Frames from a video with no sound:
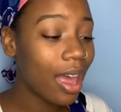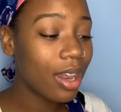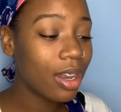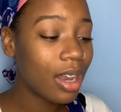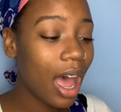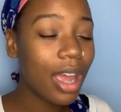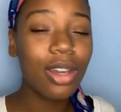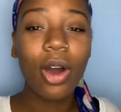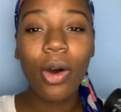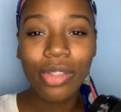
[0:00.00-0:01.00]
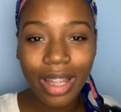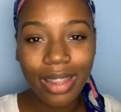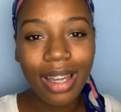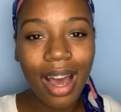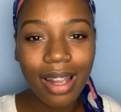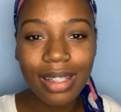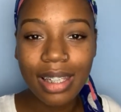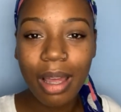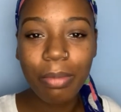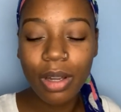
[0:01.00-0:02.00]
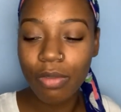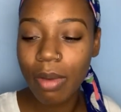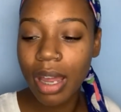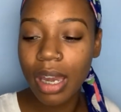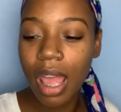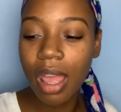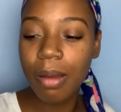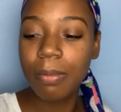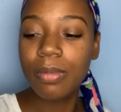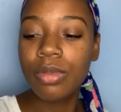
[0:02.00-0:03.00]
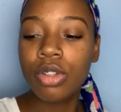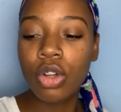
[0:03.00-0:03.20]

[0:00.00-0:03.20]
And I know that the concept of my name,